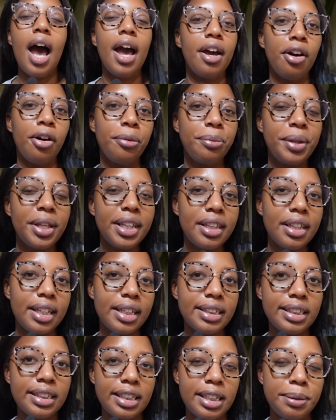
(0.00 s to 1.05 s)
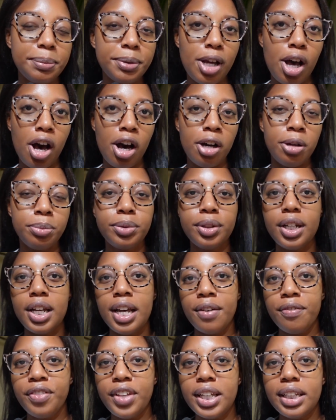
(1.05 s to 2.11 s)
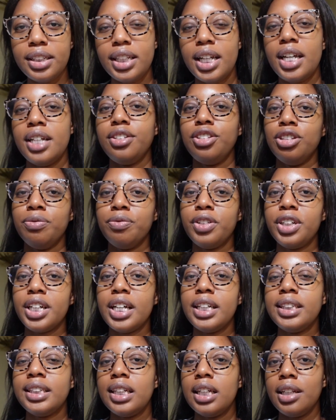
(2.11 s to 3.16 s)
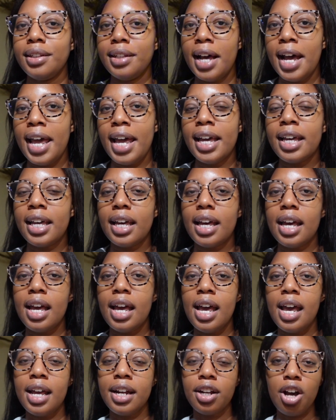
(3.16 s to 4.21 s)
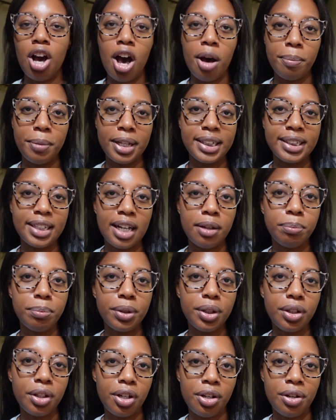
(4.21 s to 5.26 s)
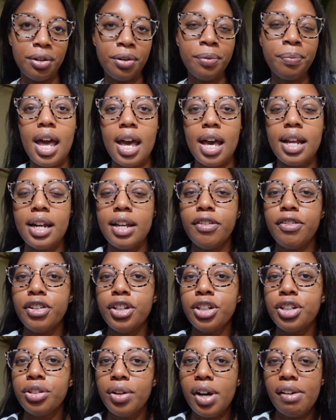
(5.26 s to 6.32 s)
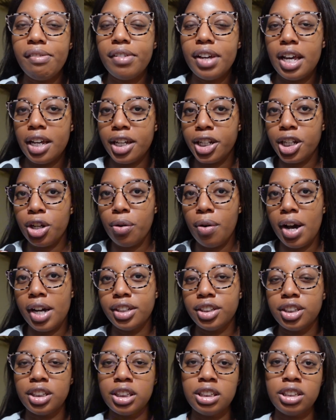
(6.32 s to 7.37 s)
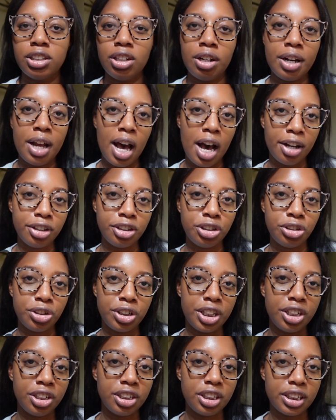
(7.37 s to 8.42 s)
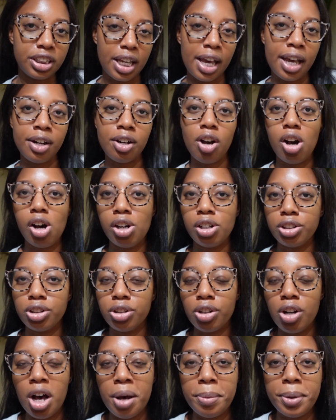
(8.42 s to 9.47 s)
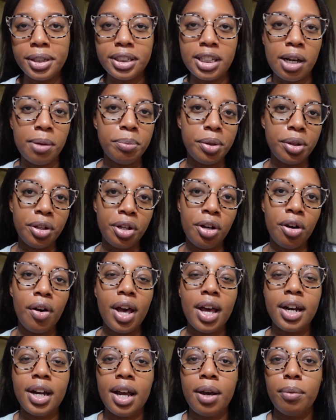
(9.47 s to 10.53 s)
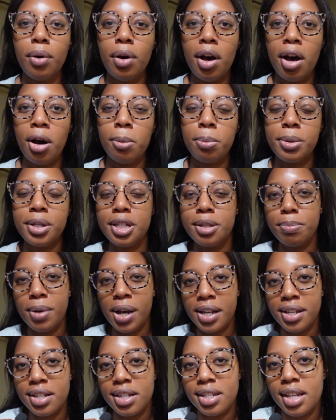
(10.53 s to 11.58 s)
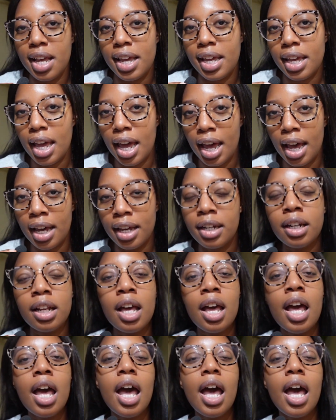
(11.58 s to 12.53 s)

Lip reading: I hope that these tips helped. If they did, don't forget to like and comment down below. And if you do have any questions on how to treat your skin, also comment down below and I will help as best as I can.